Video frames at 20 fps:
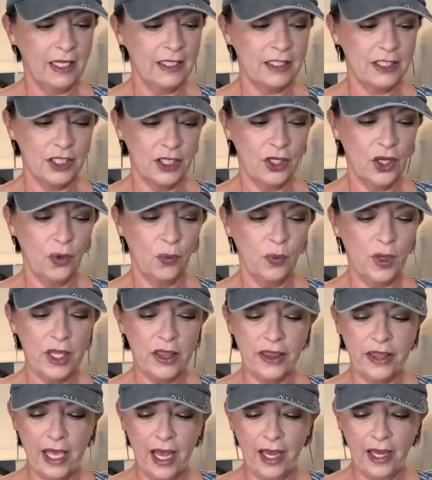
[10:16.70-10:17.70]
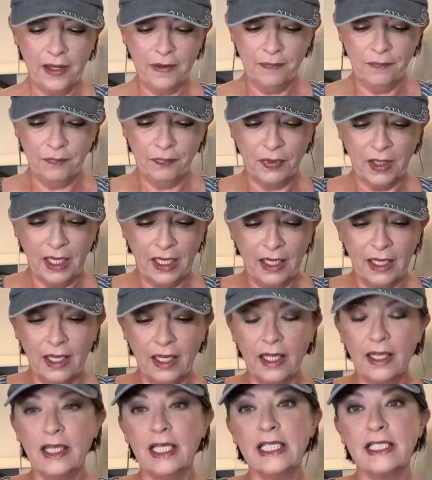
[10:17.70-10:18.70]
To go with that,
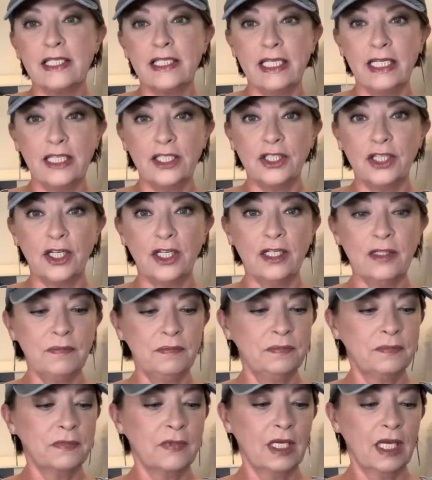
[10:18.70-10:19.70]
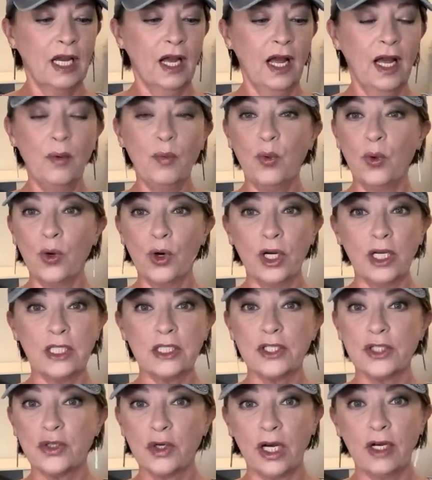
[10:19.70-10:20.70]
this t-shirt, I wore it
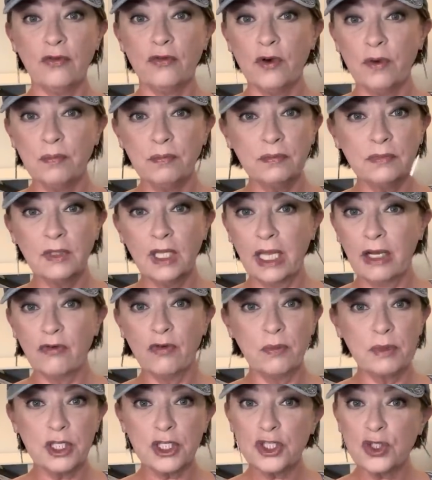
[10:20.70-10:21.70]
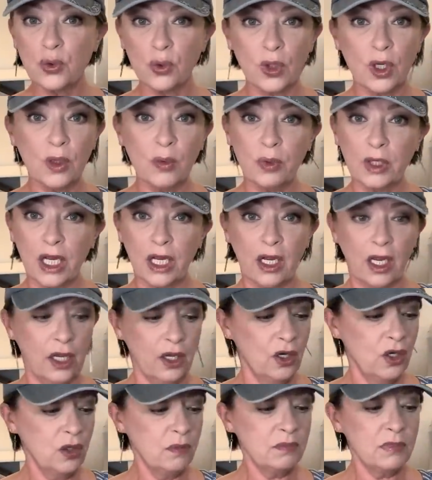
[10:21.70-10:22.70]
straight from like from the store when I got
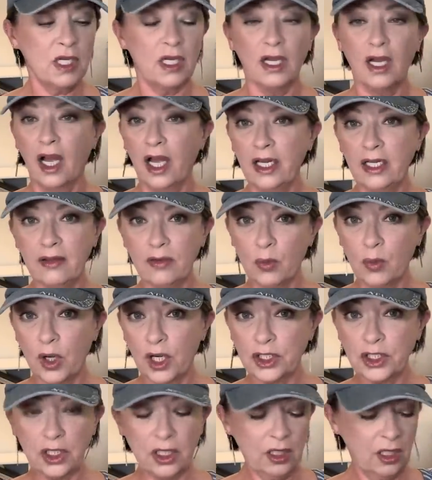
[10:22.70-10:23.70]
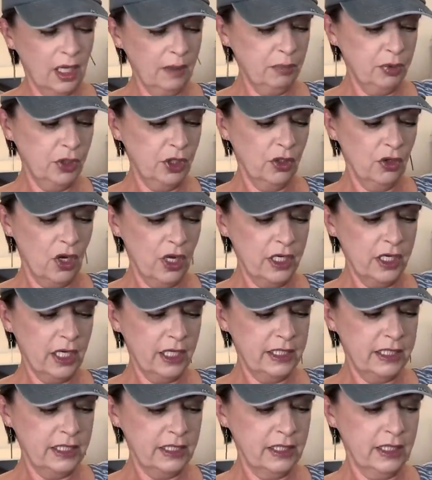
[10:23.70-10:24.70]
home. I didn't even wash it. I put it on. I
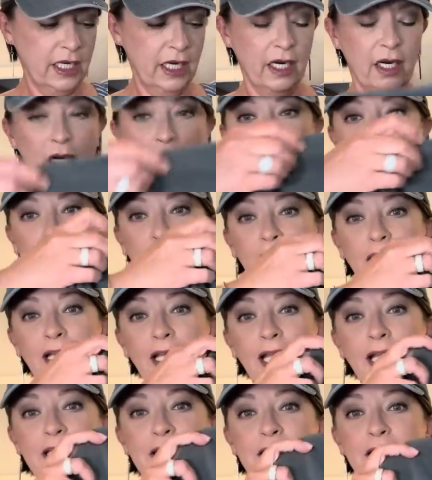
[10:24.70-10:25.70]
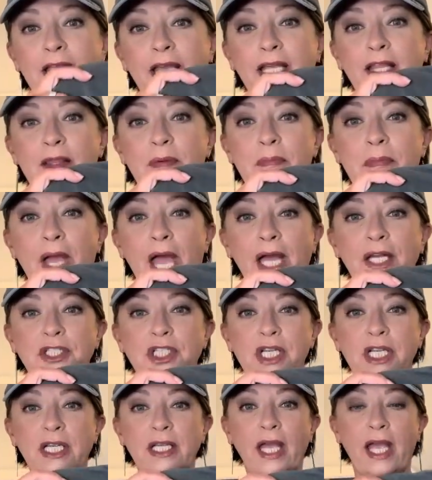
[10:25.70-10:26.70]
didn't care. It's like the
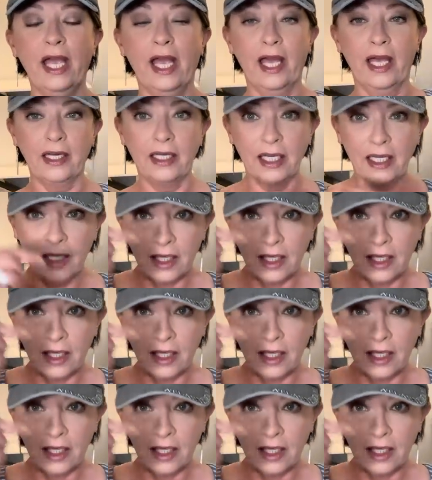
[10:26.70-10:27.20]
matching hat.